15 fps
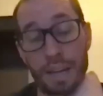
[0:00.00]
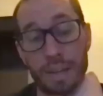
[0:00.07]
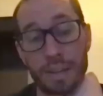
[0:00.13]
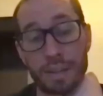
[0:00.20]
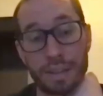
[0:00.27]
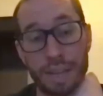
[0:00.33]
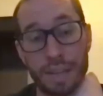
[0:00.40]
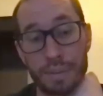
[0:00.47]
and I,
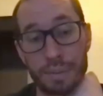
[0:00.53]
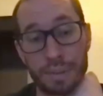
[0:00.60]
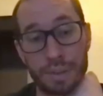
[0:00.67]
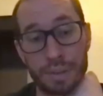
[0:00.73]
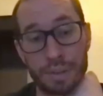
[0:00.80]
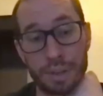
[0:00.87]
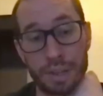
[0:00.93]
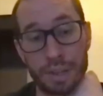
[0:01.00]
that's
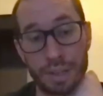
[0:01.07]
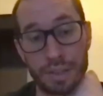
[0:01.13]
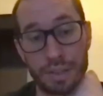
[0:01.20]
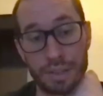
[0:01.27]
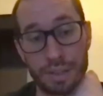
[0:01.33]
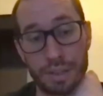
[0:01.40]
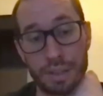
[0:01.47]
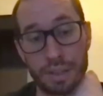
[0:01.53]
what's drawn us
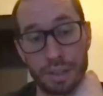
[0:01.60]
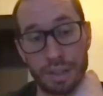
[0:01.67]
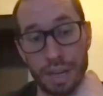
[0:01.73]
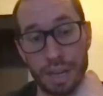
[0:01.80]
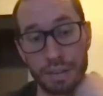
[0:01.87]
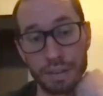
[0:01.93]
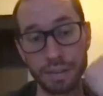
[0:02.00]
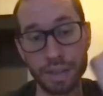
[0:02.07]
to her
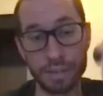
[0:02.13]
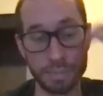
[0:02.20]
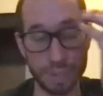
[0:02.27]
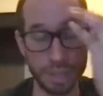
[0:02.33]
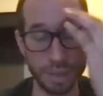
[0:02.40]
and and mm-hmm.